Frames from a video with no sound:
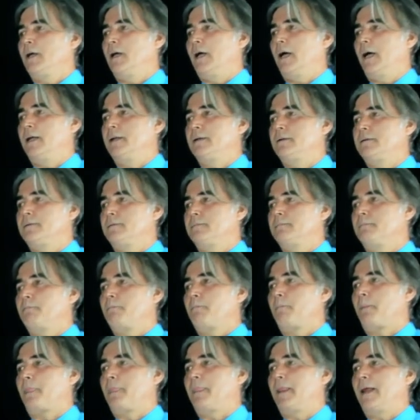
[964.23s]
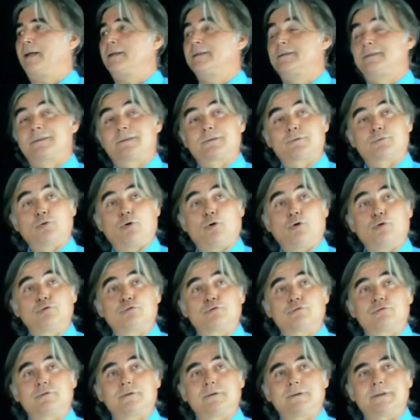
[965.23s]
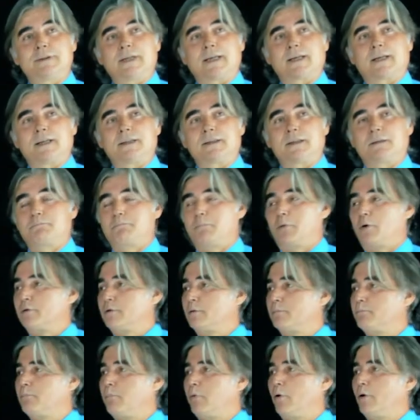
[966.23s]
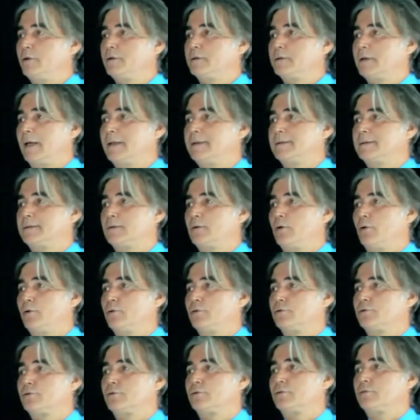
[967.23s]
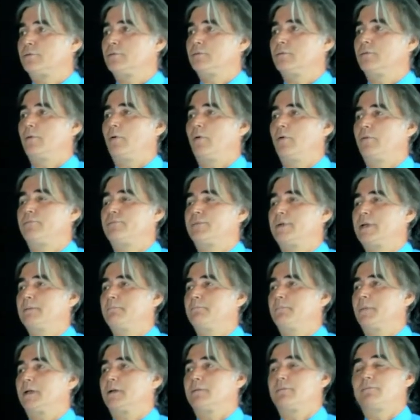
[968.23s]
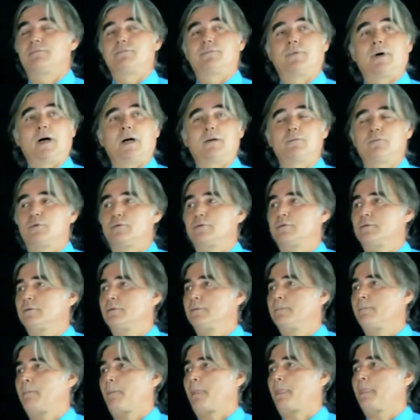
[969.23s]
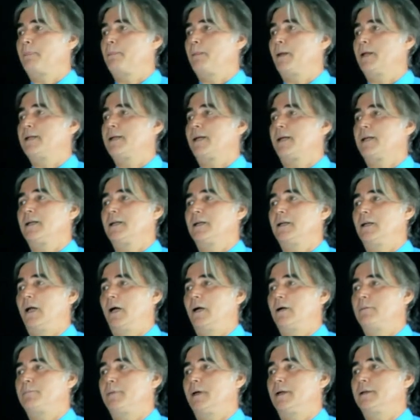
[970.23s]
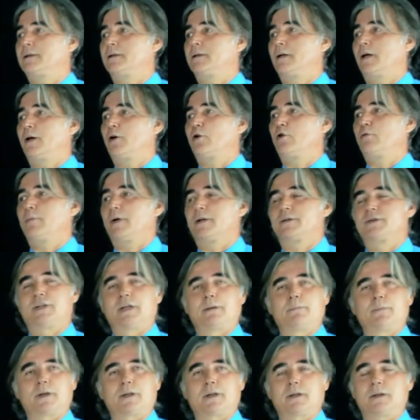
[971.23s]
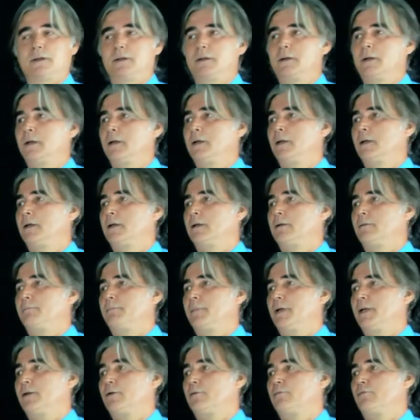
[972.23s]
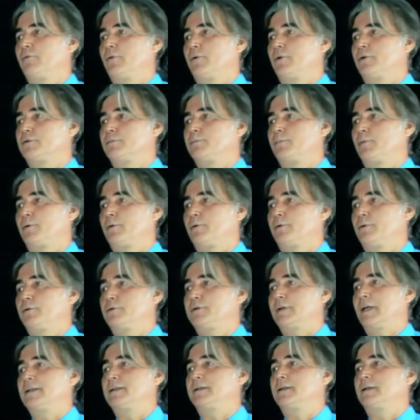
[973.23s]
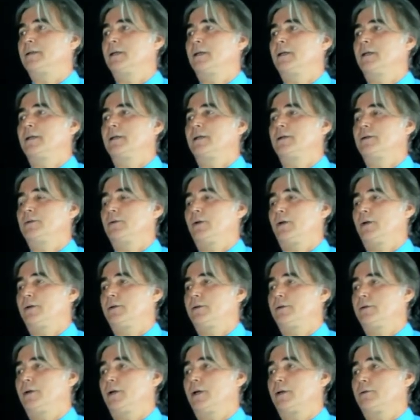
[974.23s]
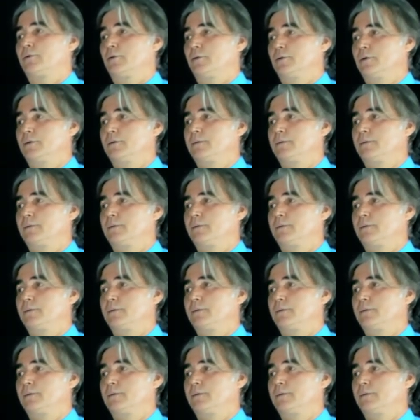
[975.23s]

And as source, second important point, as source of timber, fiber, medicinal herb and aroma chemical, mineral forest produce and charcoal.